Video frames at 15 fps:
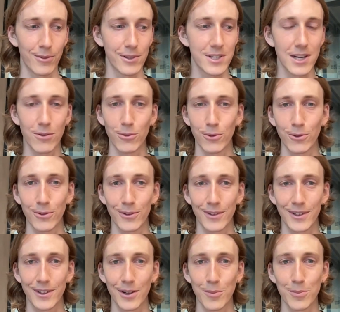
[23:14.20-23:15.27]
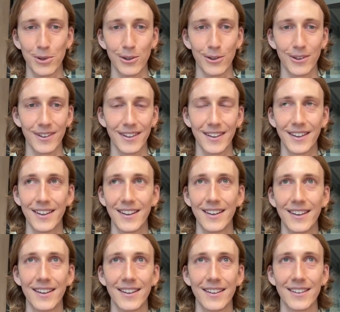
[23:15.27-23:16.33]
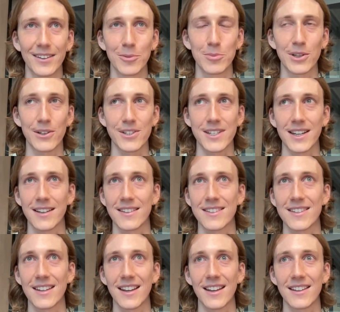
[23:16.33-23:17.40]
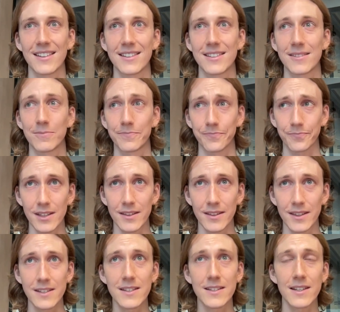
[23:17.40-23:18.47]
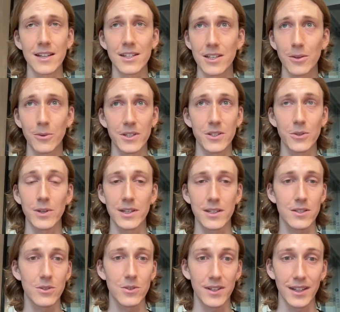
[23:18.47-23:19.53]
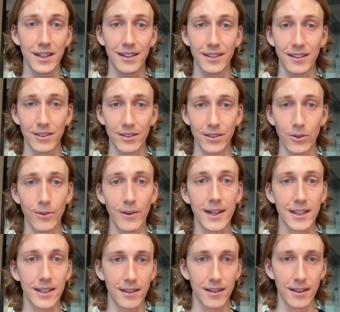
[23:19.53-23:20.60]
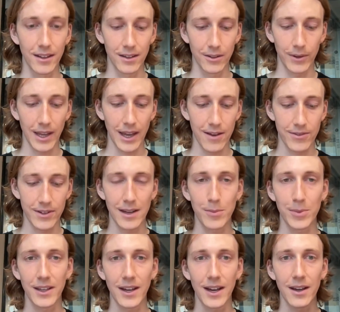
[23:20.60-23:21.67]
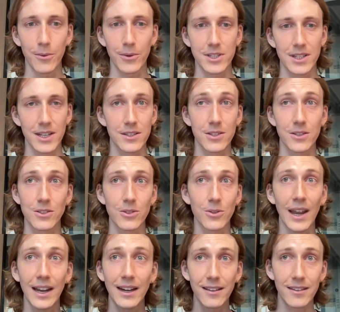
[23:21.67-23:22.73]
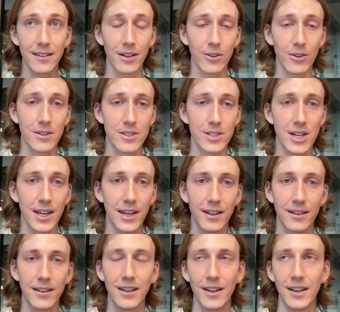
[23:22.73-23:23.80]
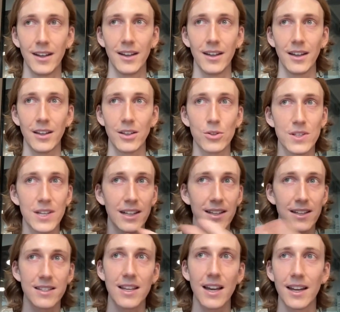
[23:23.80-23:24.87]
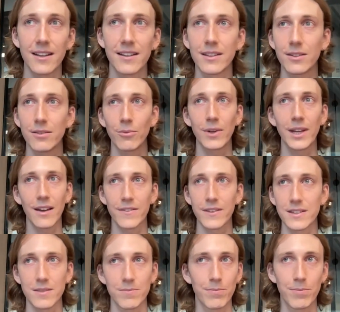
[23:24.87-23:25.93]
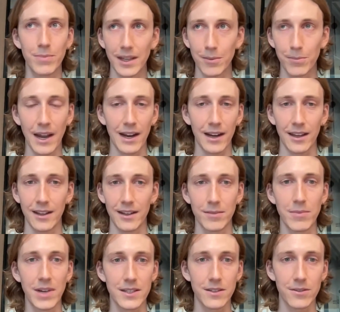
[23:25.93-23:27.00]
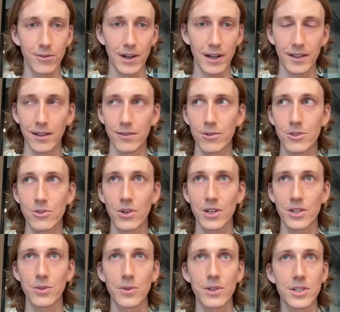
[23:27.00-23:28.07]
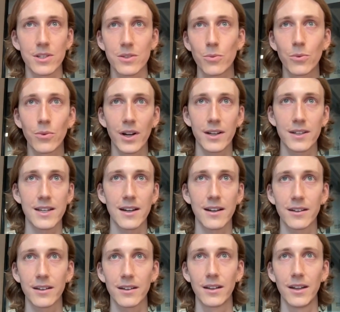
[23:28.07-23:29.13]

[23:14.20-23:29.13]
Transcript: general compute on blockchains. And that's essentially what Squid is doing already. We have an API which lets you do anything across chain. You tell us that, and then we have this big backend, massive routing infrastructure, which just works out